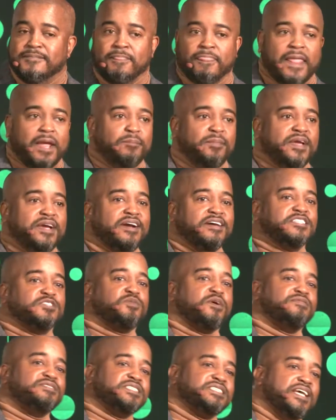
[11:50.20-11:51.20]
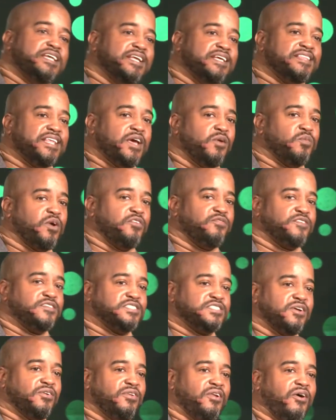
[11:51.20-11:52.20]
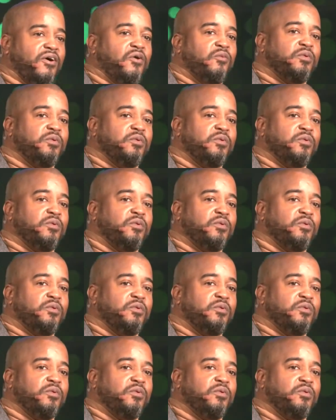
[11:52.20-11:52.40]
And because we've seen it that way for so long,